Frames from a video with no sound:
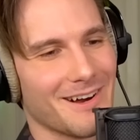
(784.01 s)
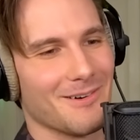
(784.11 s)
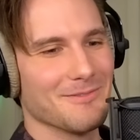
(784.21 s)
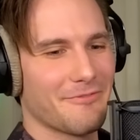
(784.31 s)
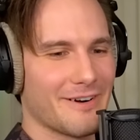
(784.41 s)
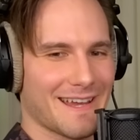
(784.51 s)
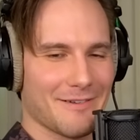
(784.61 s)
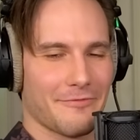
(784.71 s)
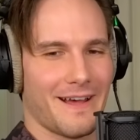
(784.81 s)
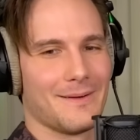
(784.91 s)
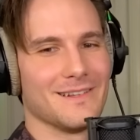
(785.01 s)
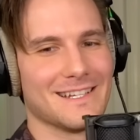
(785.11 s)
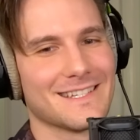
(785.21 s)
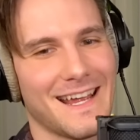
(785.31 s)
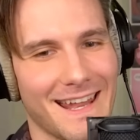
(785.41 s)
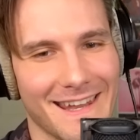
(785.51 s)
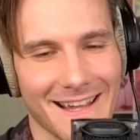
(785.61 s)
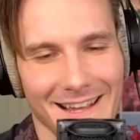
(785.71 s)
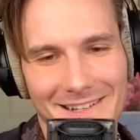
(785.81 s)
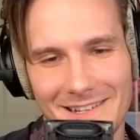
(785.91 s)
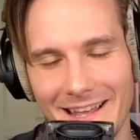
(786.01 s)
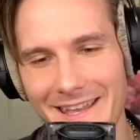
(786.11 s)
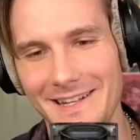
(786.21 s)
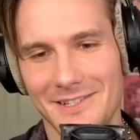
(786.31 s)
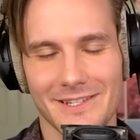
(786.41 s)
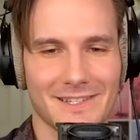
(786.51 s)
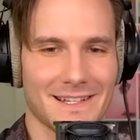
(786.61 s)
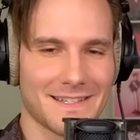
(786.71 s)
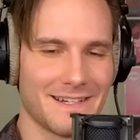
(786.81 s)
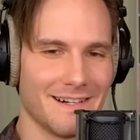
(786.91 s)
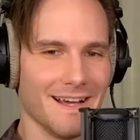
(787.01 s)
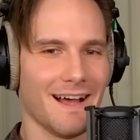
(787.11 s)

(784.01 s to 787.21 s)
own freaking family standing to like get your sister